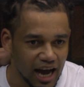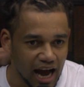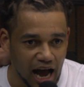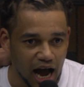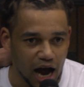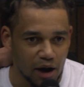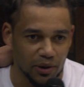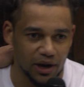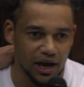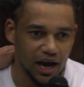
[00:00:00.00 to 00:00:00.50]
no,
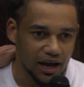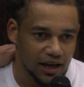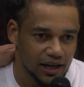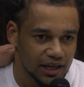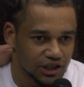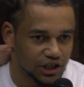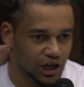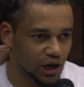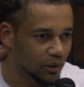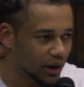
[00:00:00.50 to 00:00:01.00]
I want
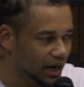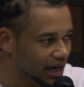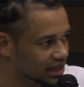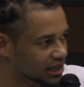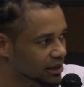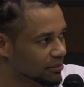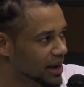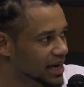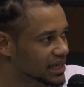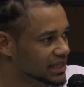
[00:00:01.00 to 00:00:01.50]
to. Do you know what?
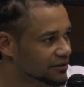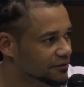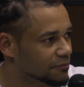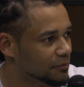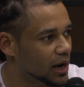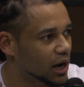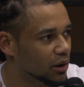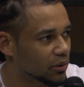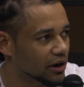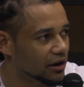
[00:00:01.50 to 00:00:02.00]
This amazing.
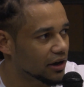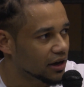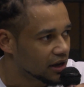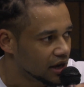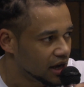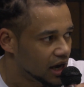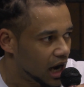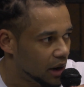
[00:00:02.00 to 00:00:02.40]
I